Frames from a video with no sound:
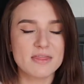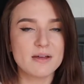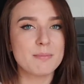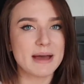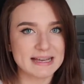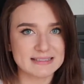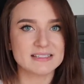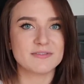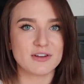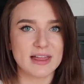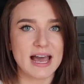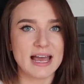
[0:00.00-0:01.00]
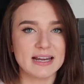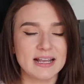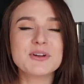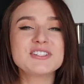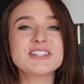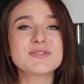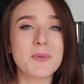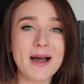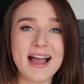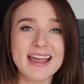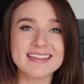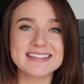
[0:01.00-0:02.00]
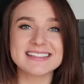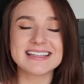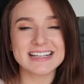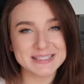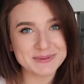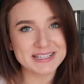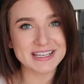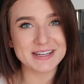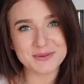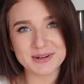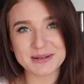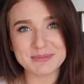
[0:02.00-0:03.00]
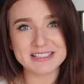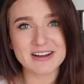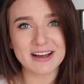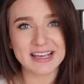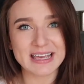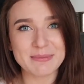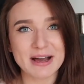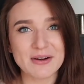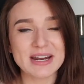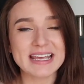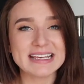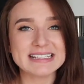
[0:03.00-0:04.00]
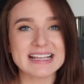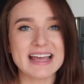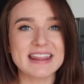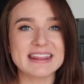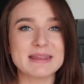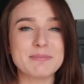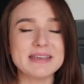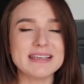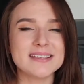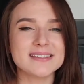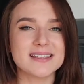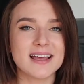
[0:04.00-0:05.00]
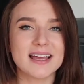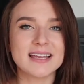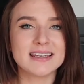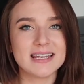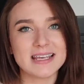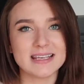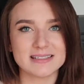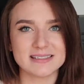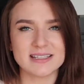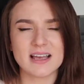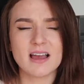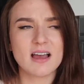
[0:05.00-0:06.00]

the best for that. Which is why this next bikini we're gonna be talking about is the bee's knees.